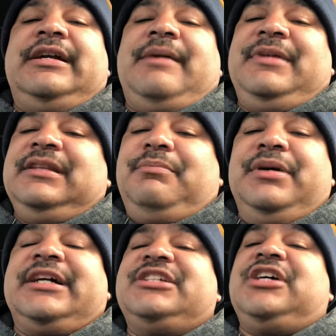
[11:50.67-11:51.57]
I mean, the
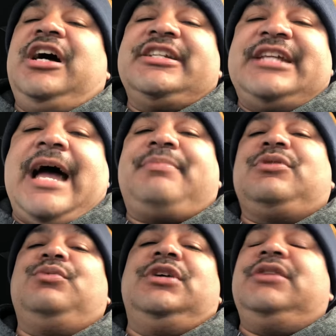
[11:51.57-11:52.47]
book of John, chapter
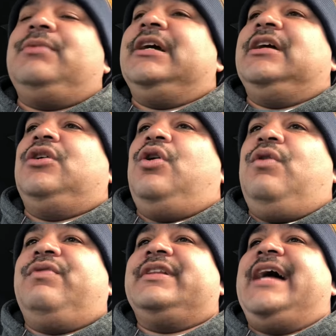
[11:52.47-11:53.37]
1. We're going to go
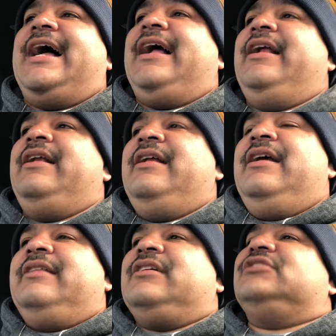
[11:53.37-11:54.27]
over that.
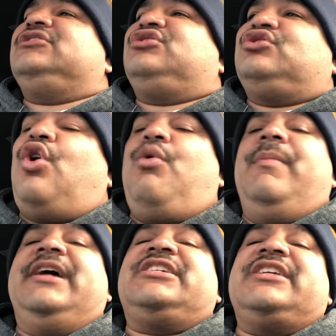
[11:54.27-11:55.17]
There's so
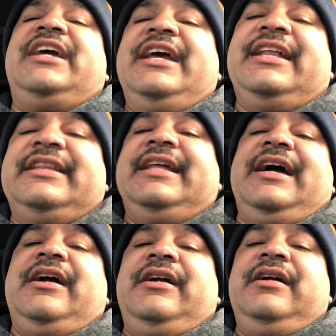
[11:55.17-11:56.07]
much in
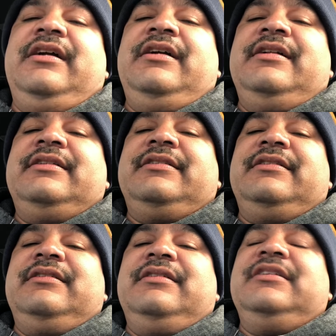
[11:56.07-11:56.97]
there.
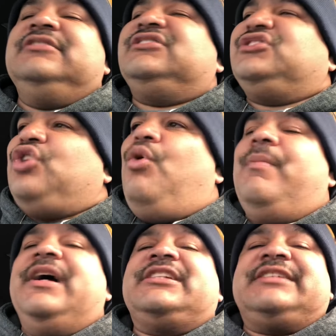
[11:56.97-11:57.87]
So
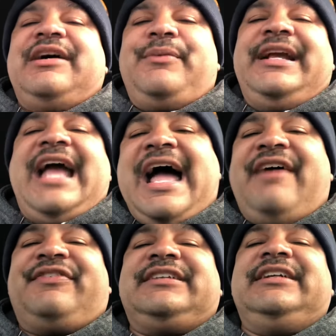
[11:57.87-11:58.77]
much that we
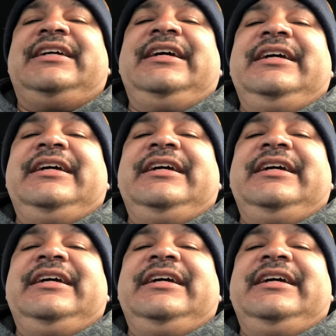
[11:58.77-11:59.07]
have to.